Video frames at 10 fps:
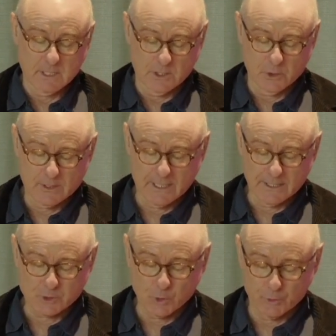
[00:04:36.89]
a
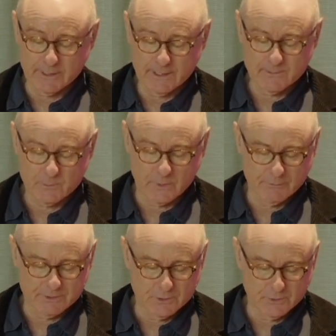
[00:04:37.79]
UK Tory when he
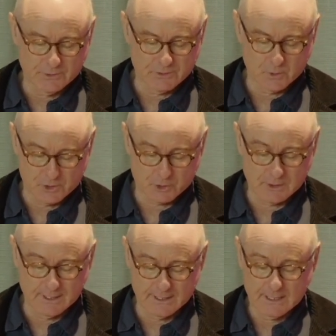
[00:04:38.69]
returned to
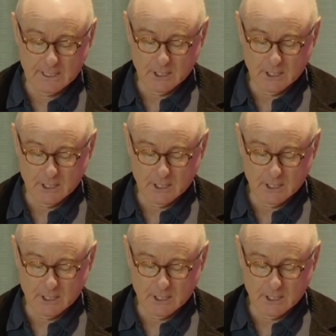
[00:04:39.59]
Australia,